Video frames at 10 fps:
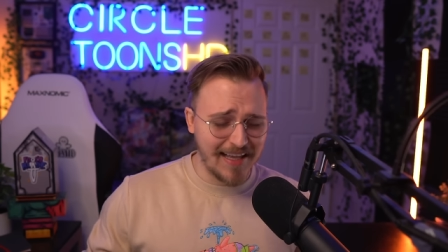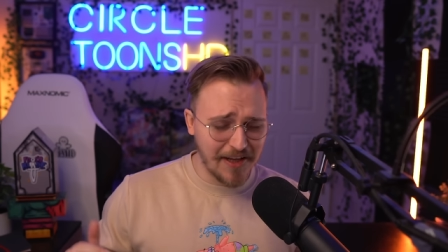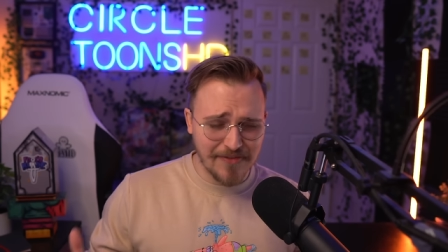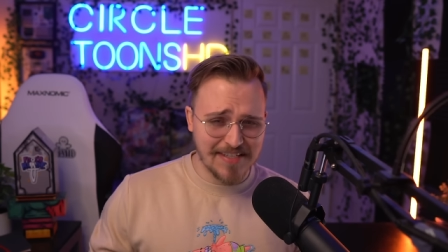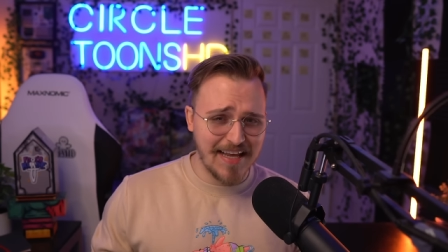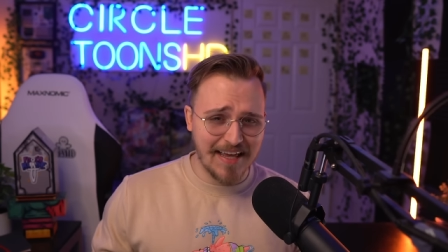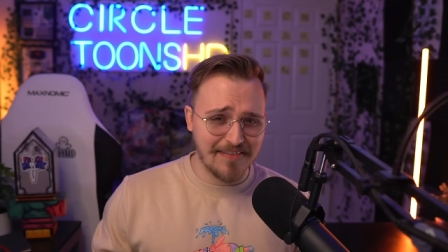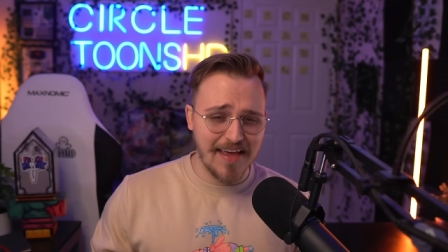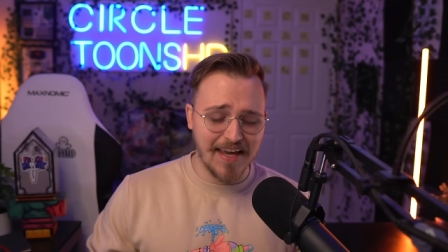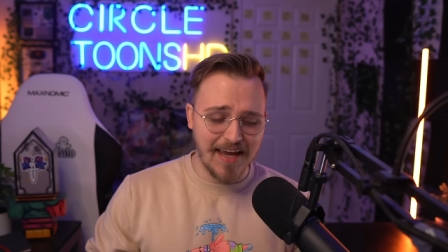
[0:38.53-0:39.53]
I love this dang
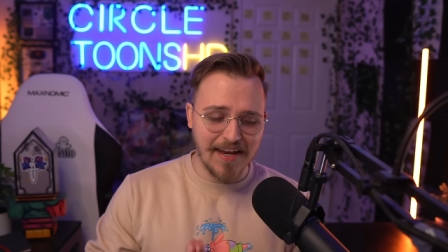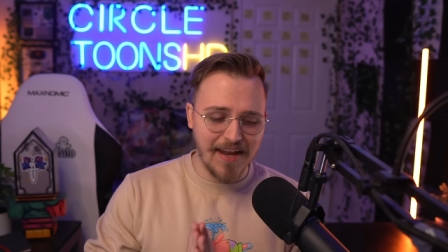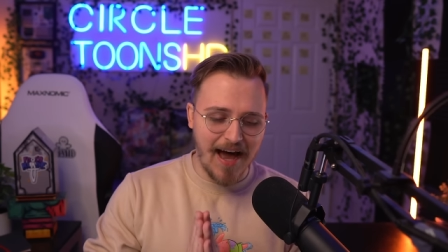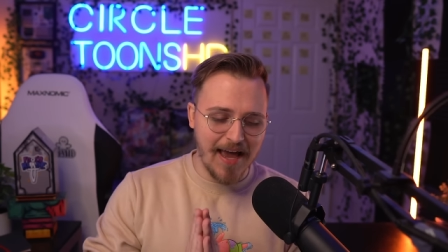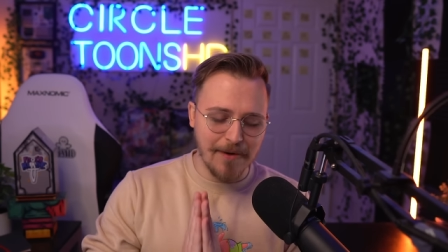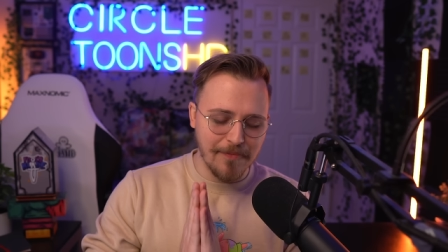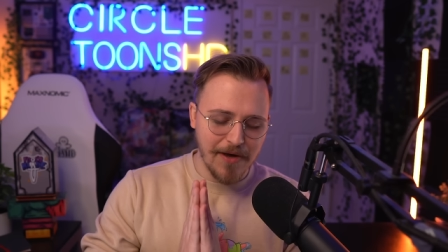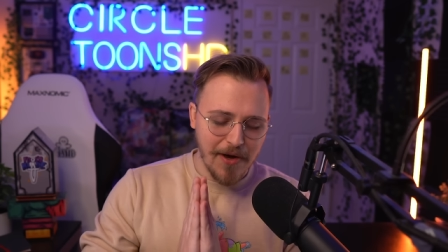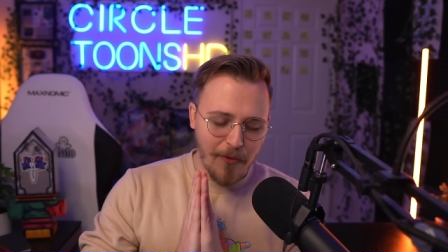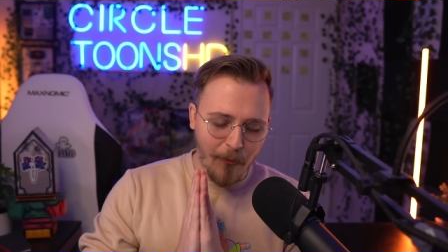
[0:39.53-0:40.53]
thing, and I am
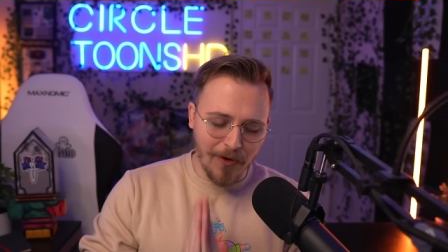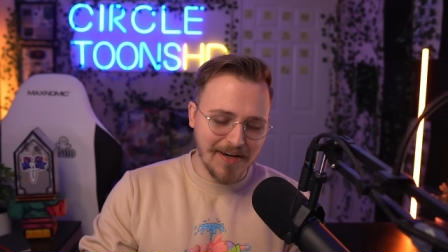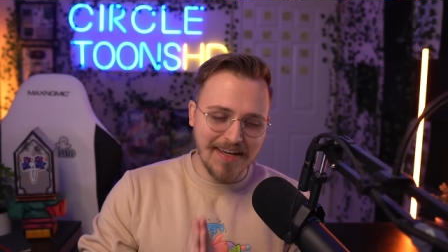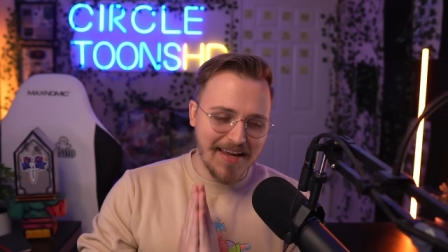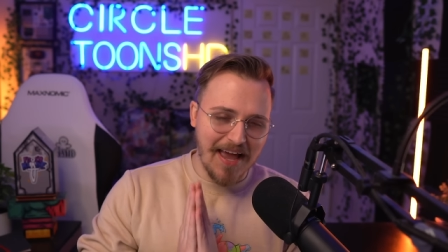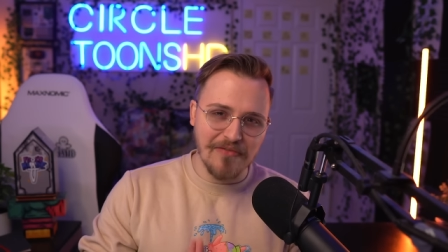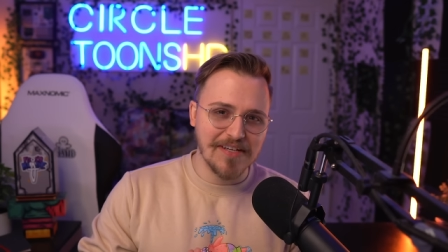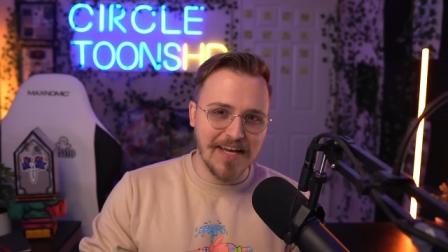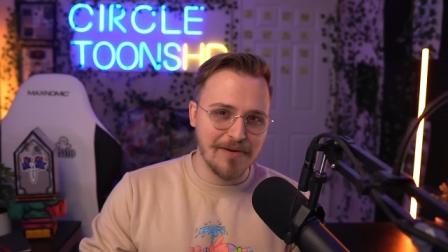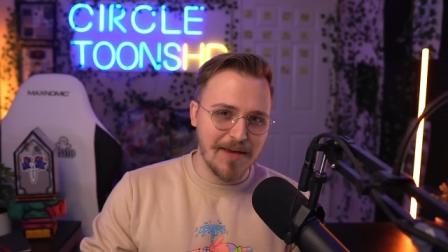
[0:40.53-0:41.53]
working every
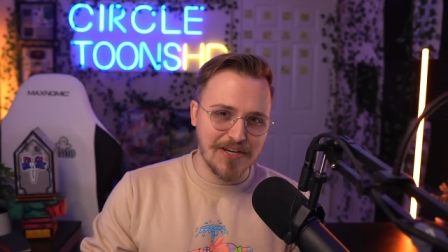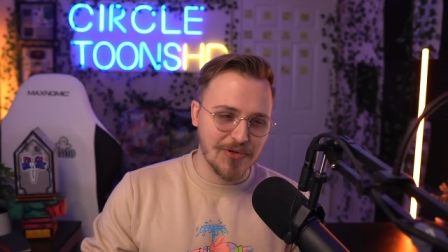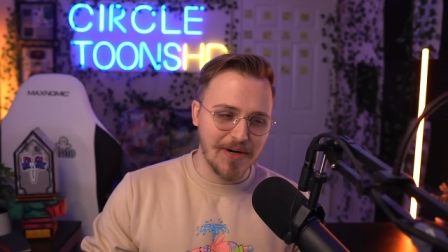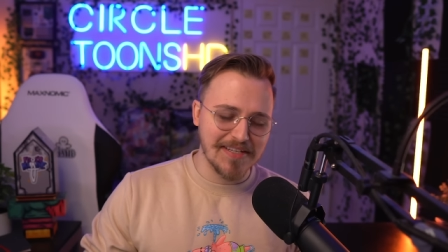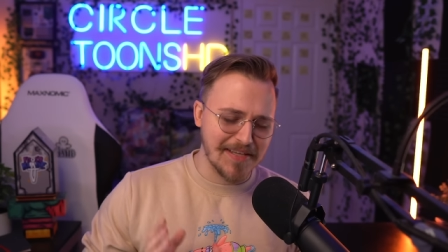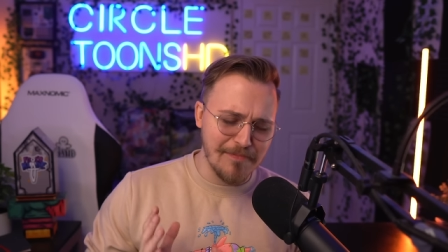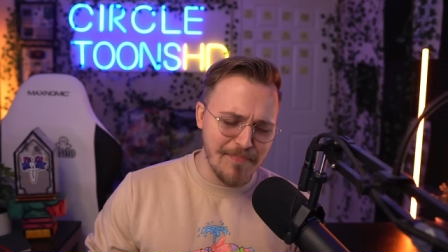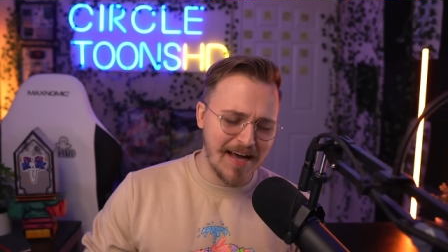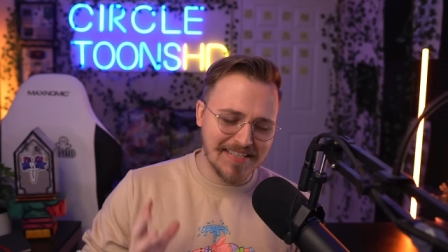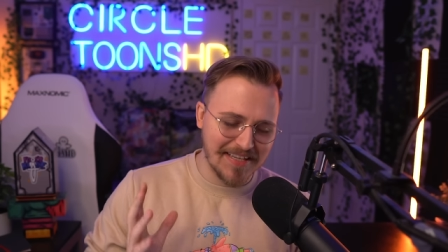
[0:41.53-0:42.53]
day to make sure it is the
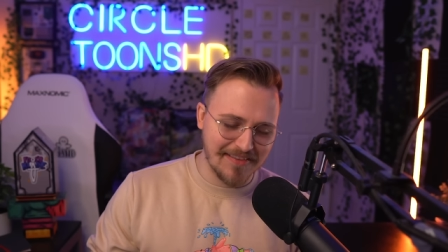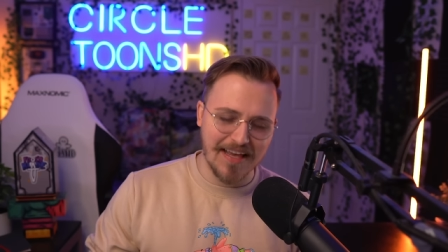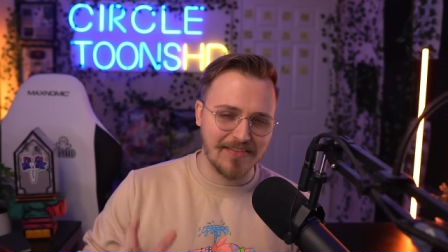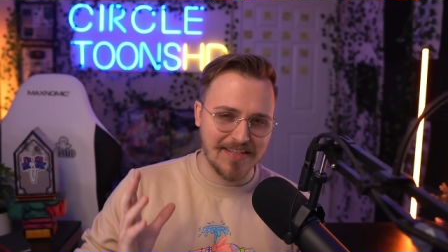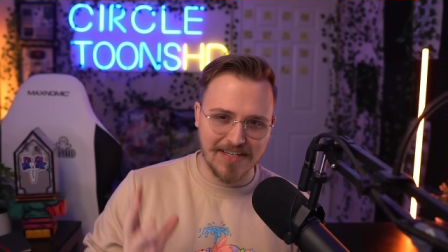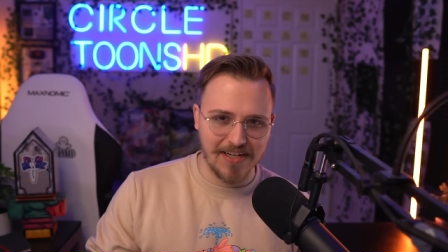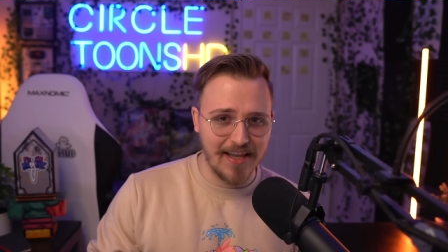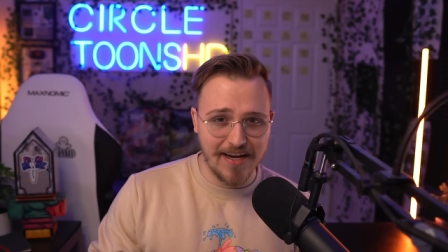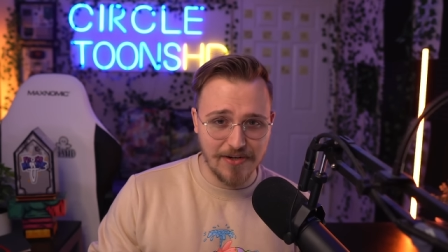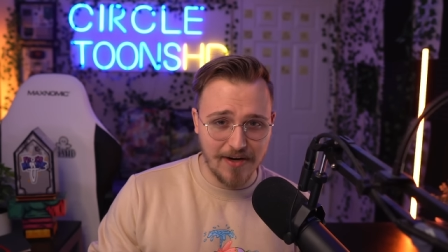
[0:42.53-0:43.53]
best thing that's going to
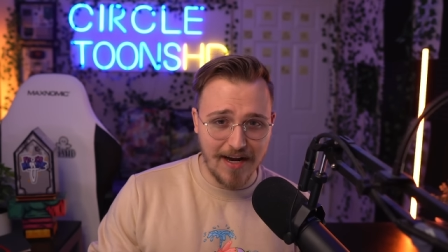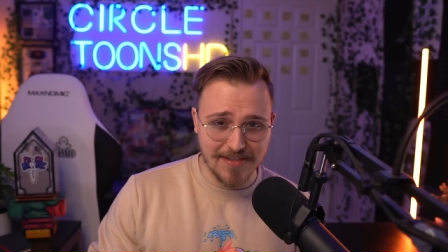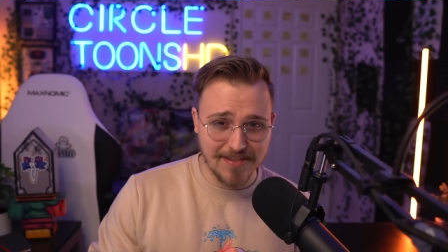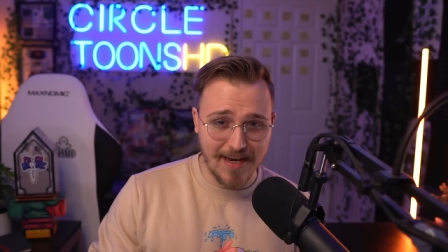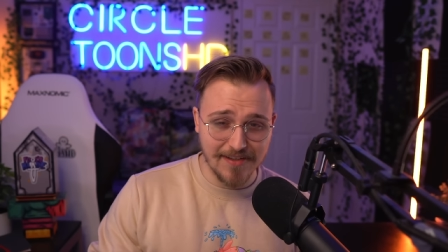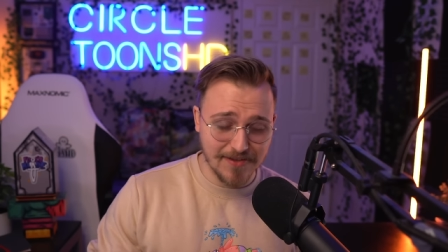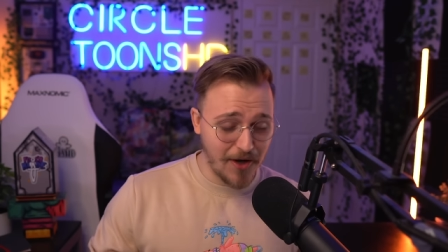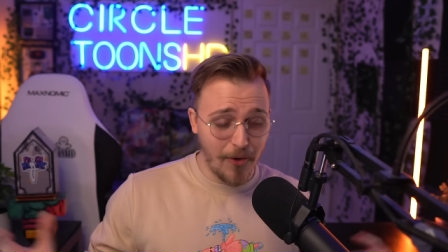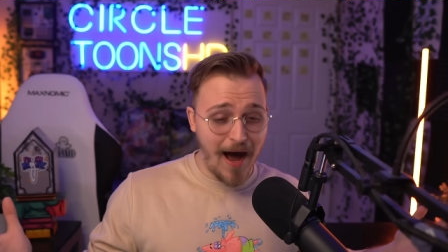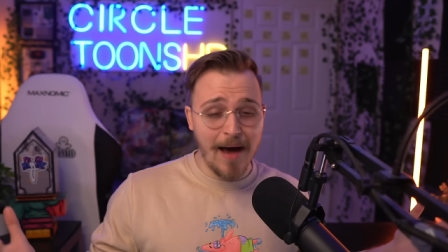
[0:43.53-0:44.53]
land in your guys' hands.
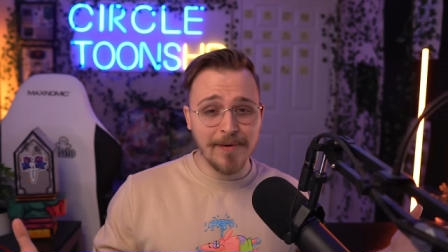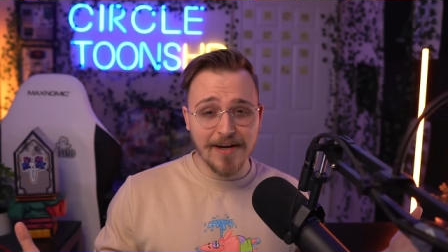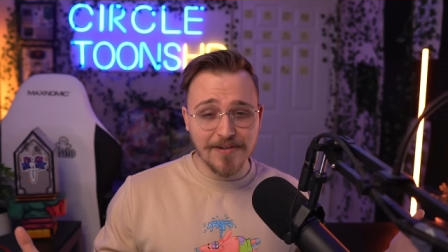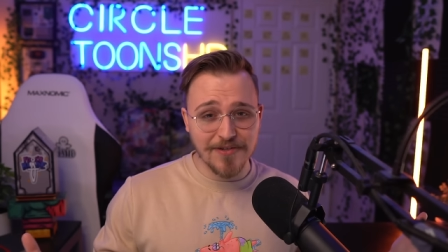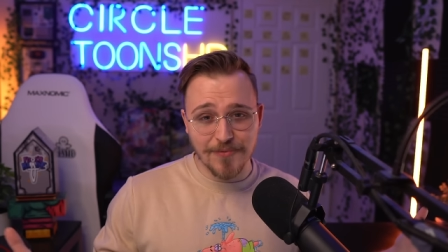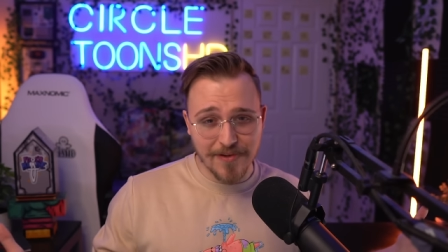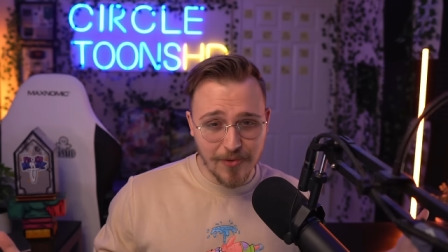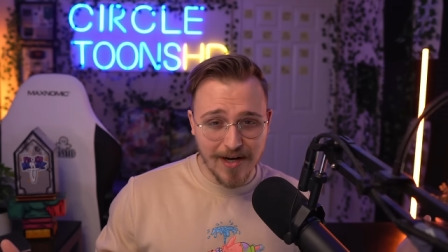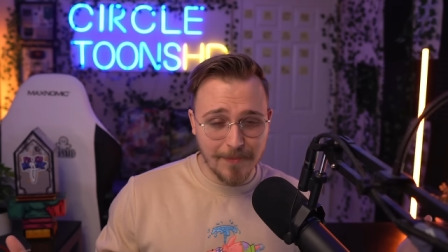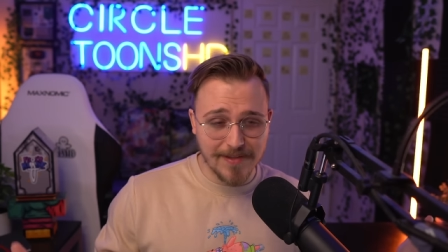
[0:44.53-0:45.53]
So I'm here just with a
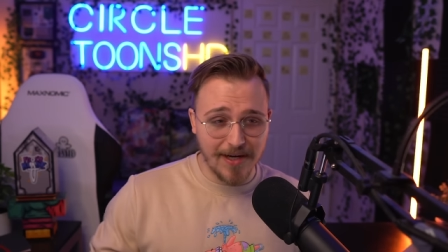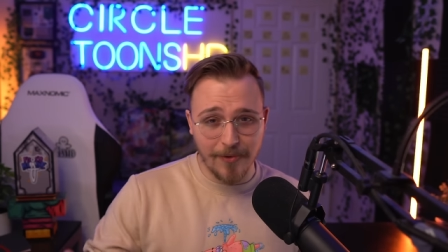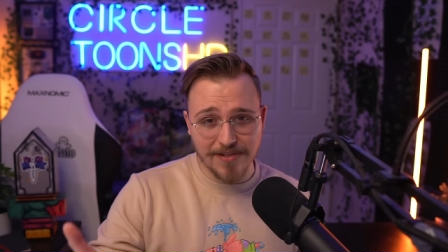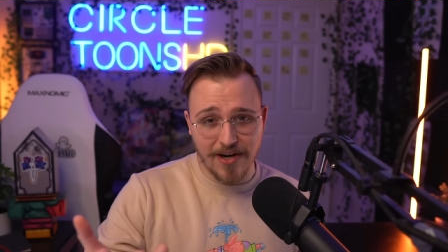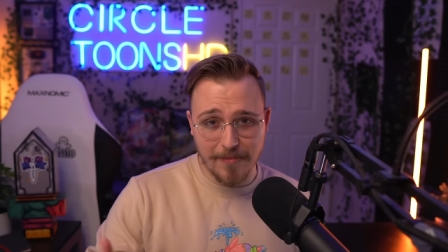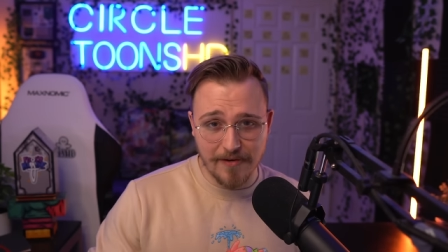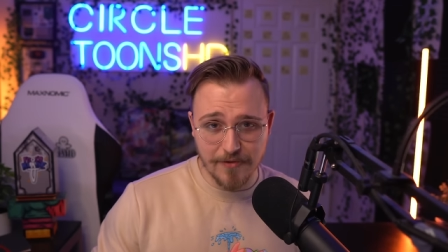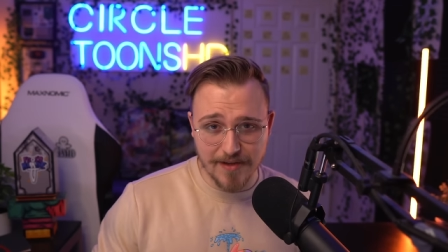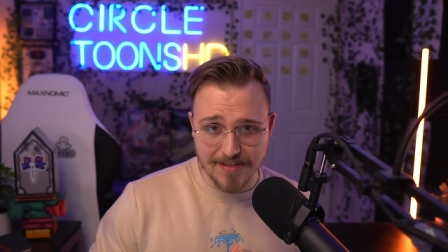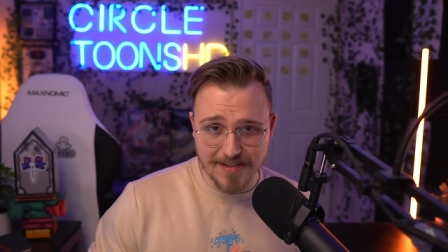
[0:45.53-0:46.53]
quick update. I want to talk about a
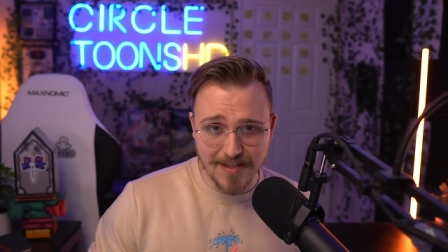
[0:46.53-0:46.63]
few things.